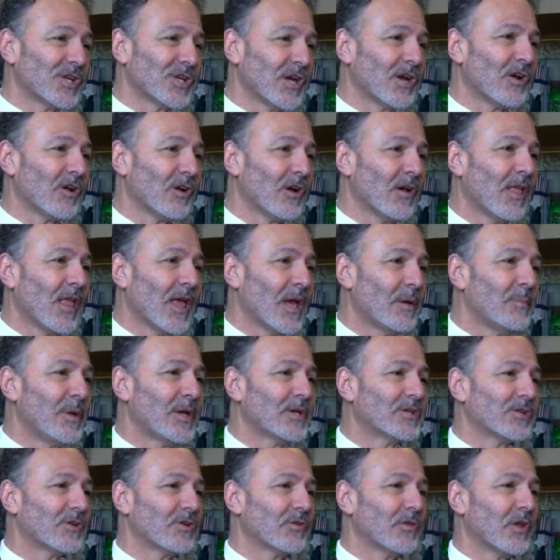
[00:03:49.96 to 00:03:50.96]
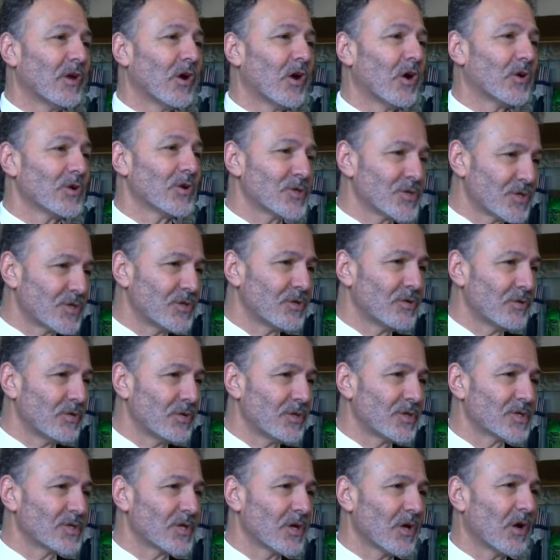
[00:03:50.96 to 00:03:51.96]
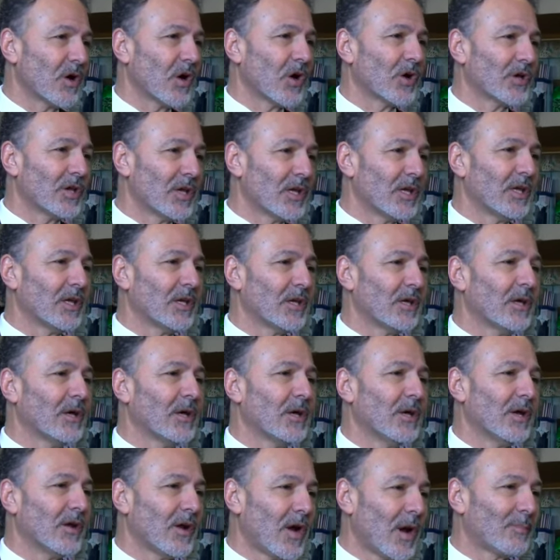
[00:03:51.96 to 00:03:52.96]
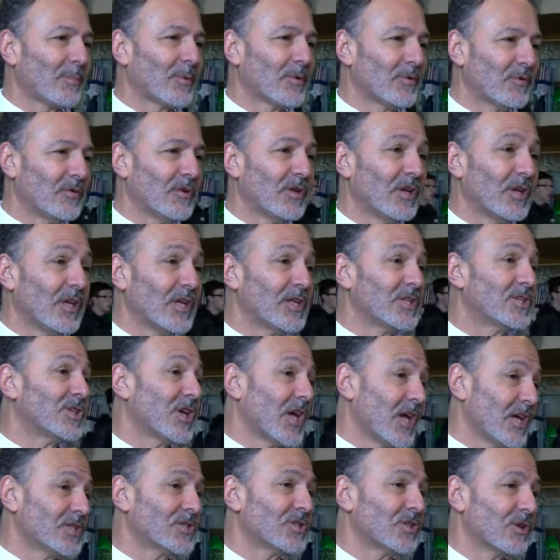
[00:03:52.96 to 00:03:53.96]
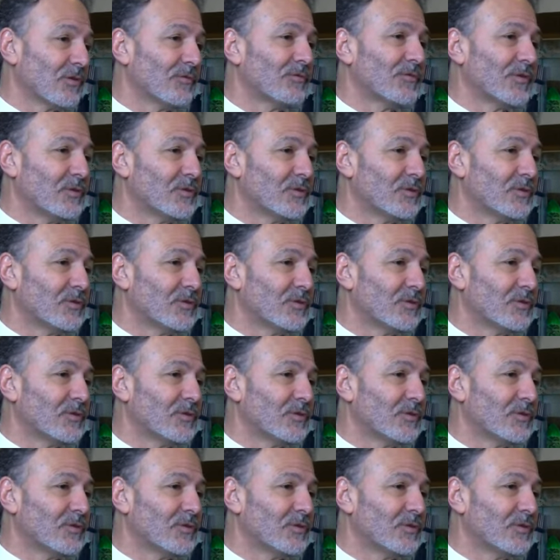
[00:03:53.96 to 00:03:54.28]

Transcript: share and make sure that our students are getting an opportunity to change their